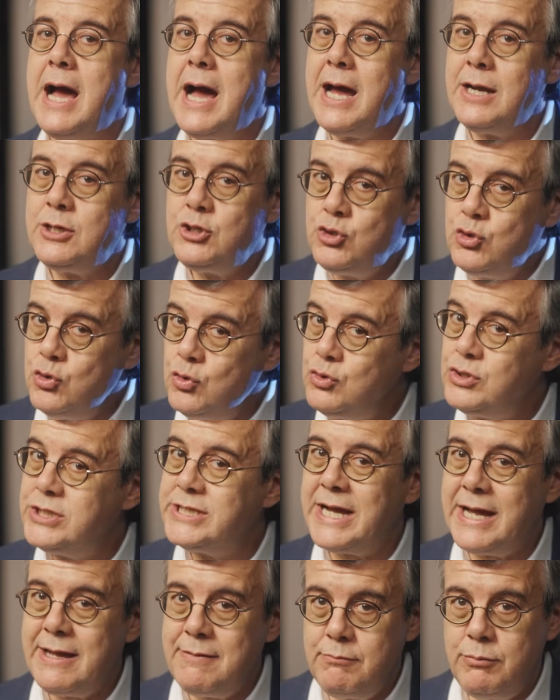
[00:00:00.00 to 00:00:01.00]
A true
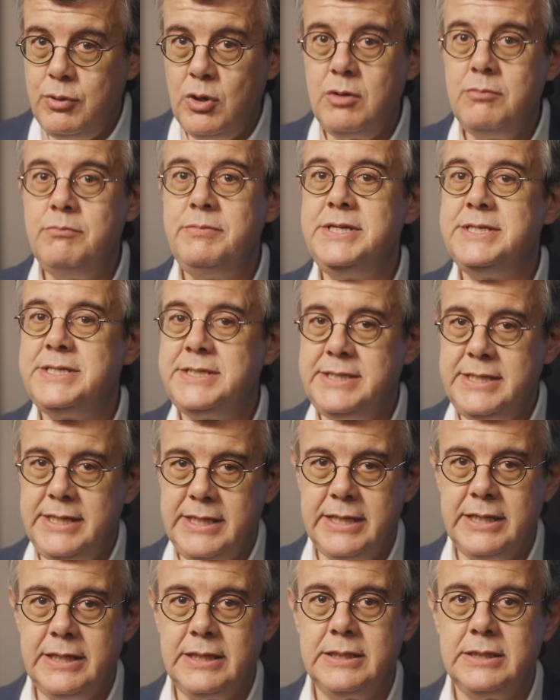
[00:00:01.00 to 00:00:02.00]
time bomb is
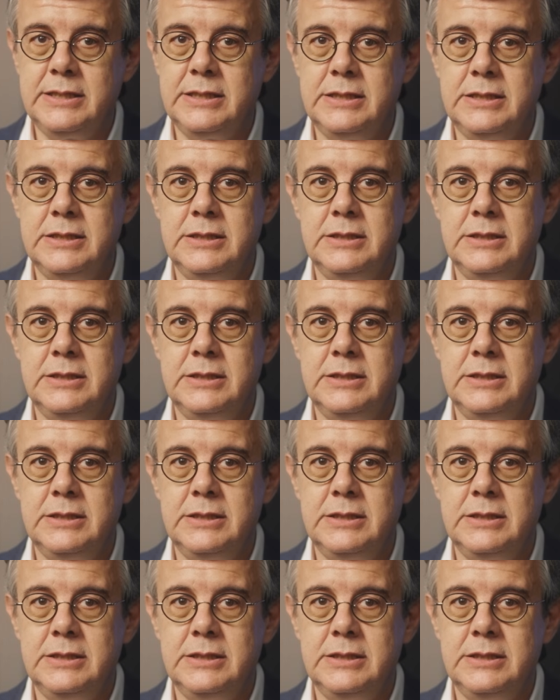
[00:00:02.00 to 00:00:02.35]
ticking.